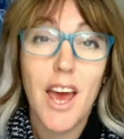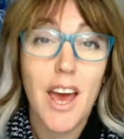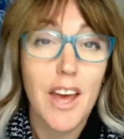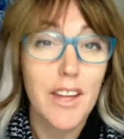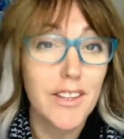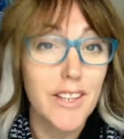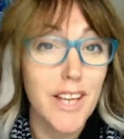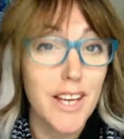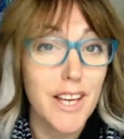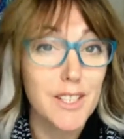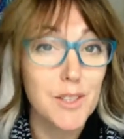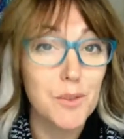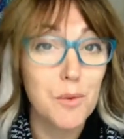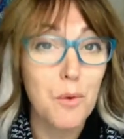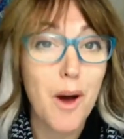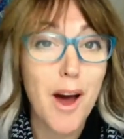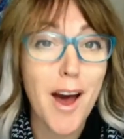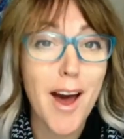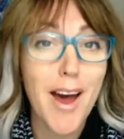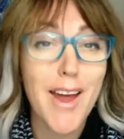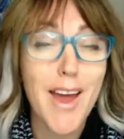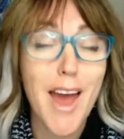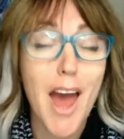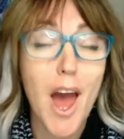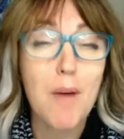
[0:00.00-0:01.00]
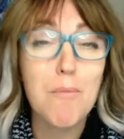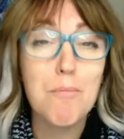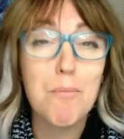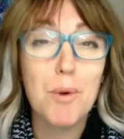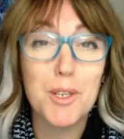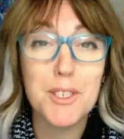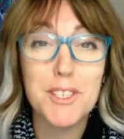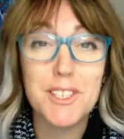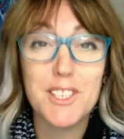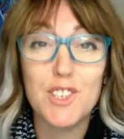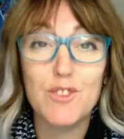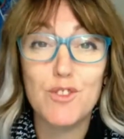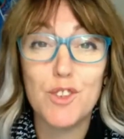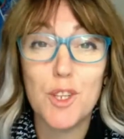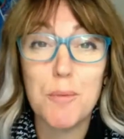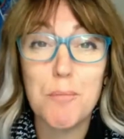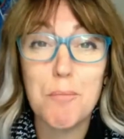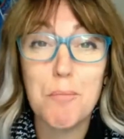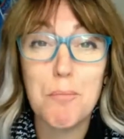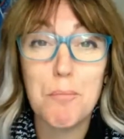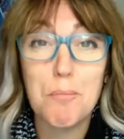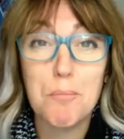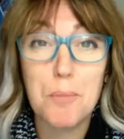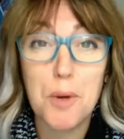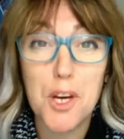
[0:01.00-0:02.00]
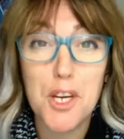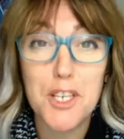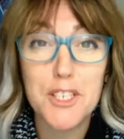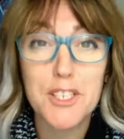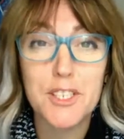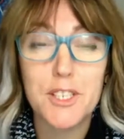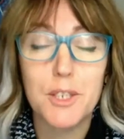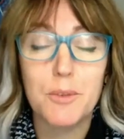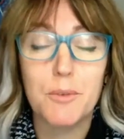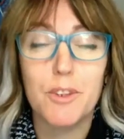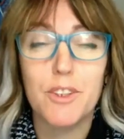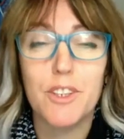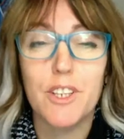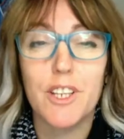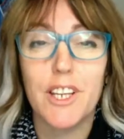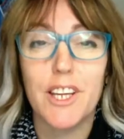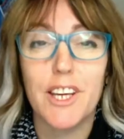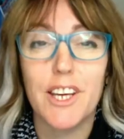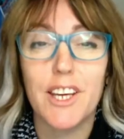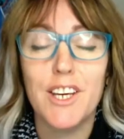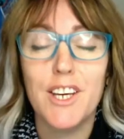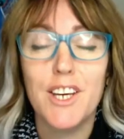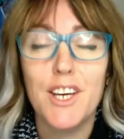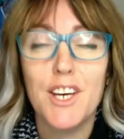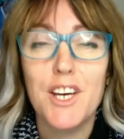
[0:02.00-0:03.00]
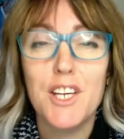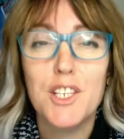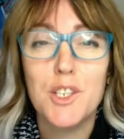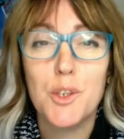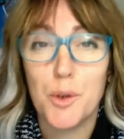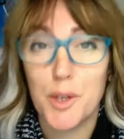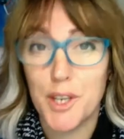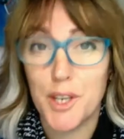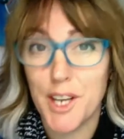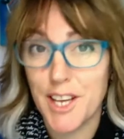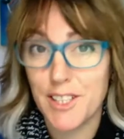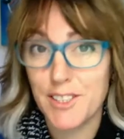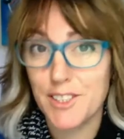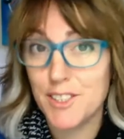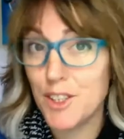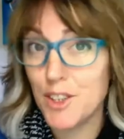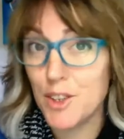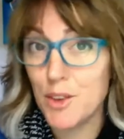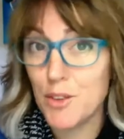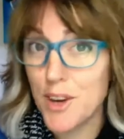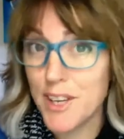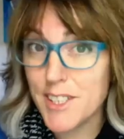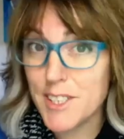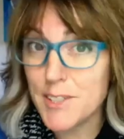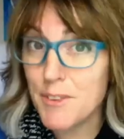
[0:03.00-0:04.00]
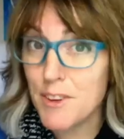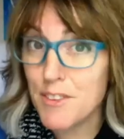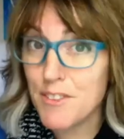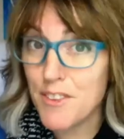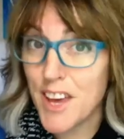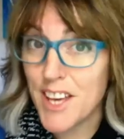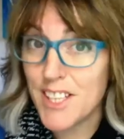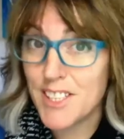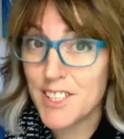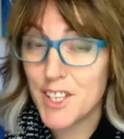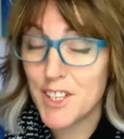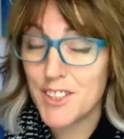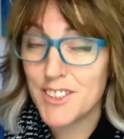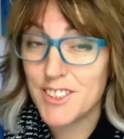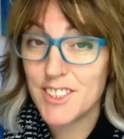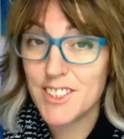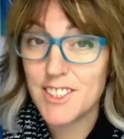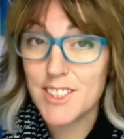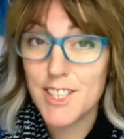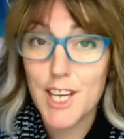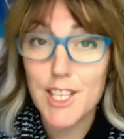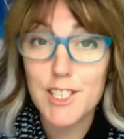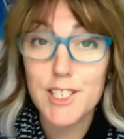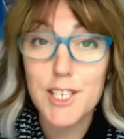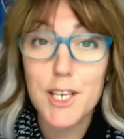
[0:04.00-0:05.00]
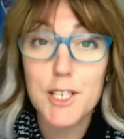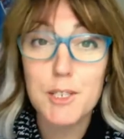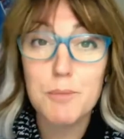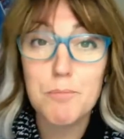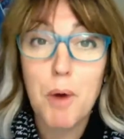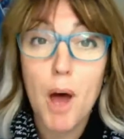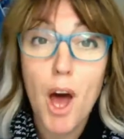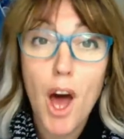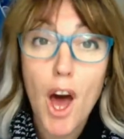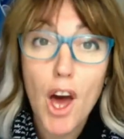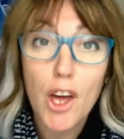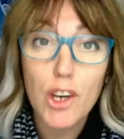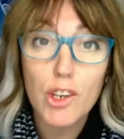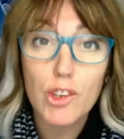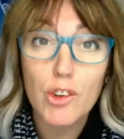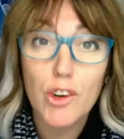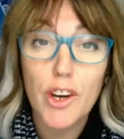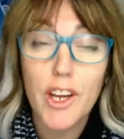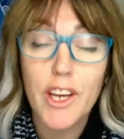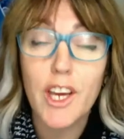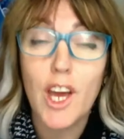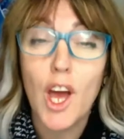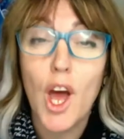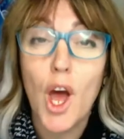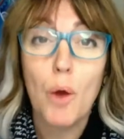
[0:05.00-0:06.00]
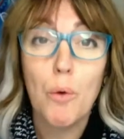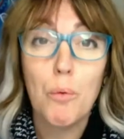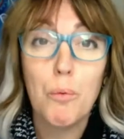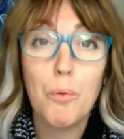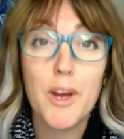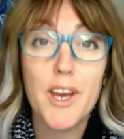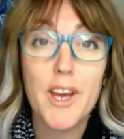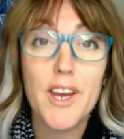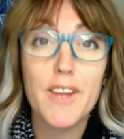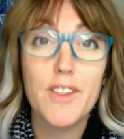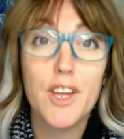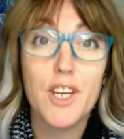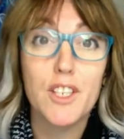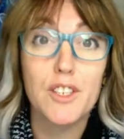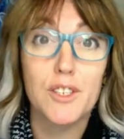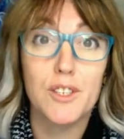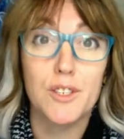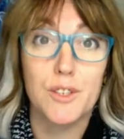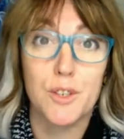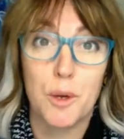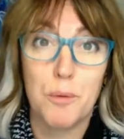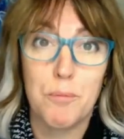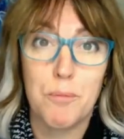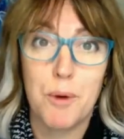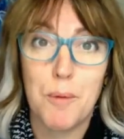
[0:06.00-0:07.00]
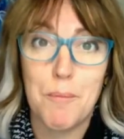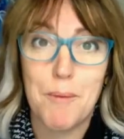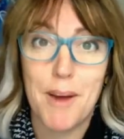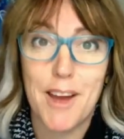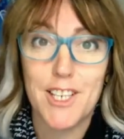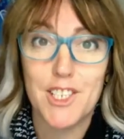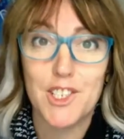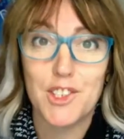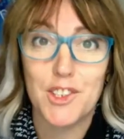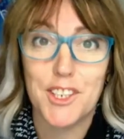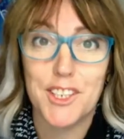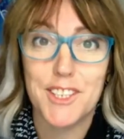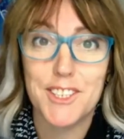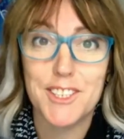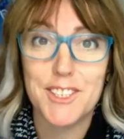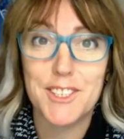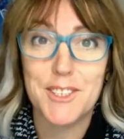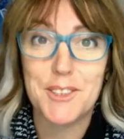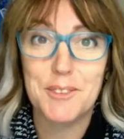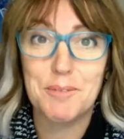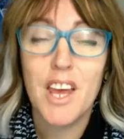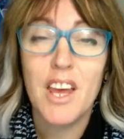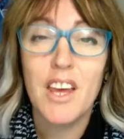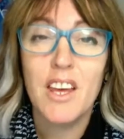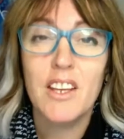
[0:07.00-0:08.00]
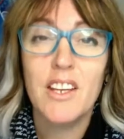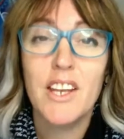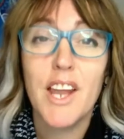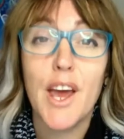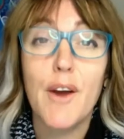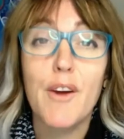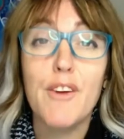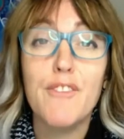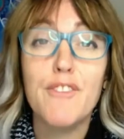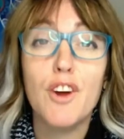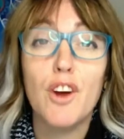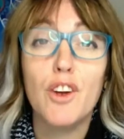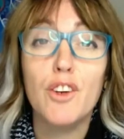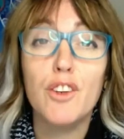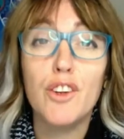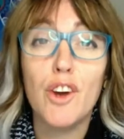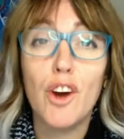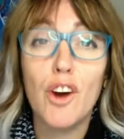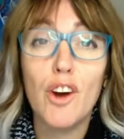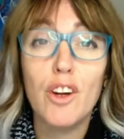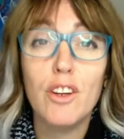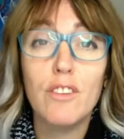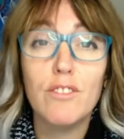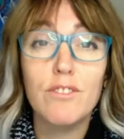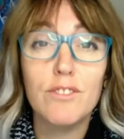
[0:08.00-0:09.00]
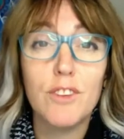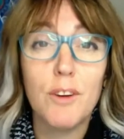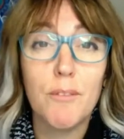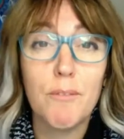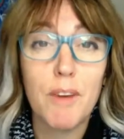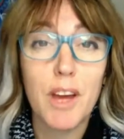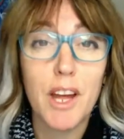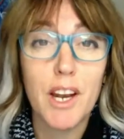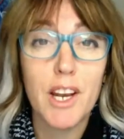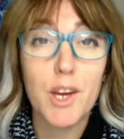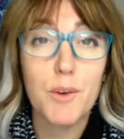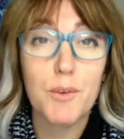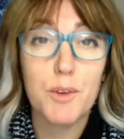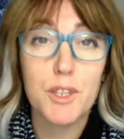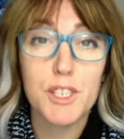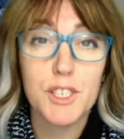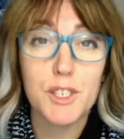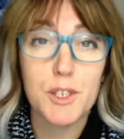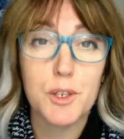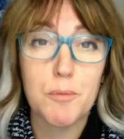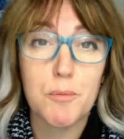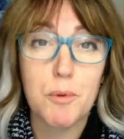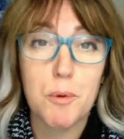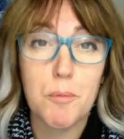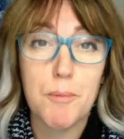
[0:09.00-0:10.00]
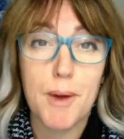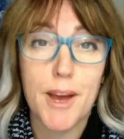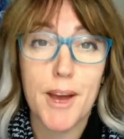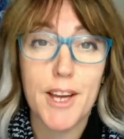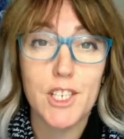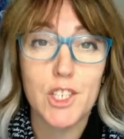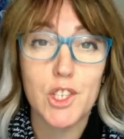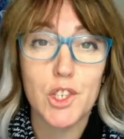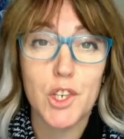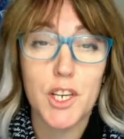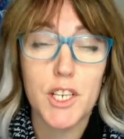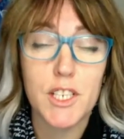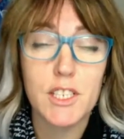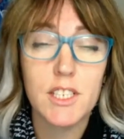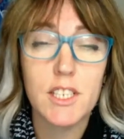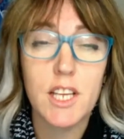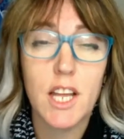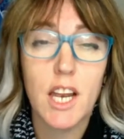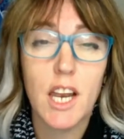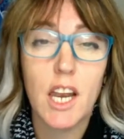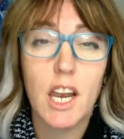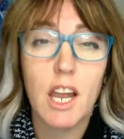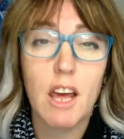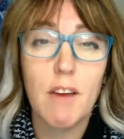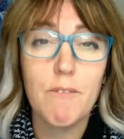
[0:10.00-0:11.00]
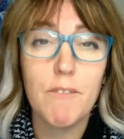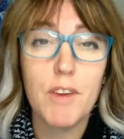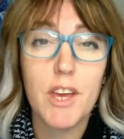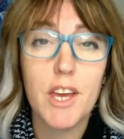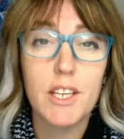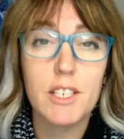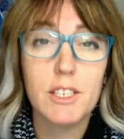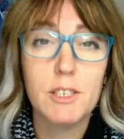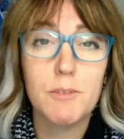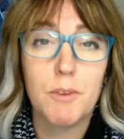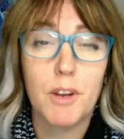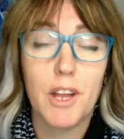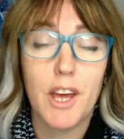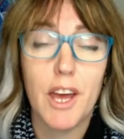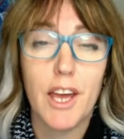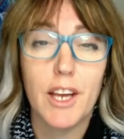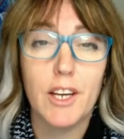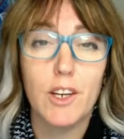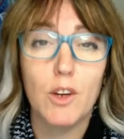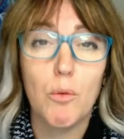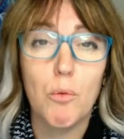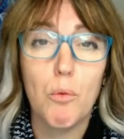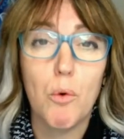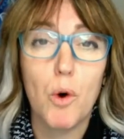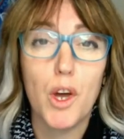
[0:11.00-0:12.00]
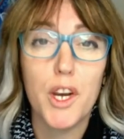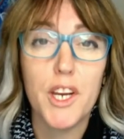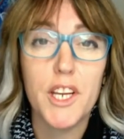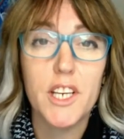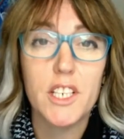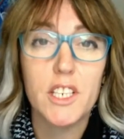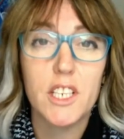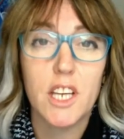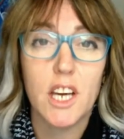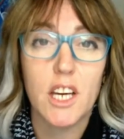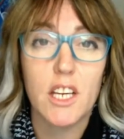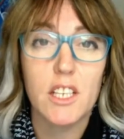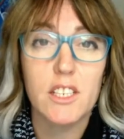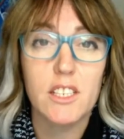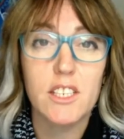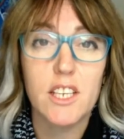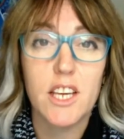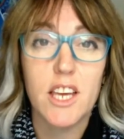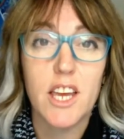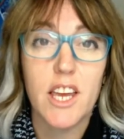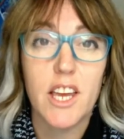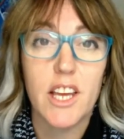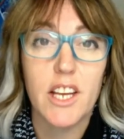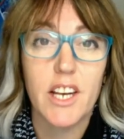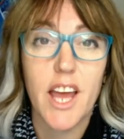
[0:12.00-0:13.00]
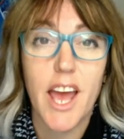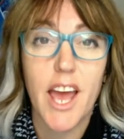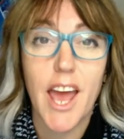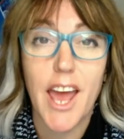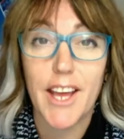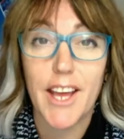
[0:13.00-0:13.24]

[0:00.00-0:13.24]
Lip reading: And that's why I'm positively bursting with glee to announce that the Recipe for SEO Success is partnering with Supermetrics. Now, if you're not familiar with Supermetrics, let me explain what it does in a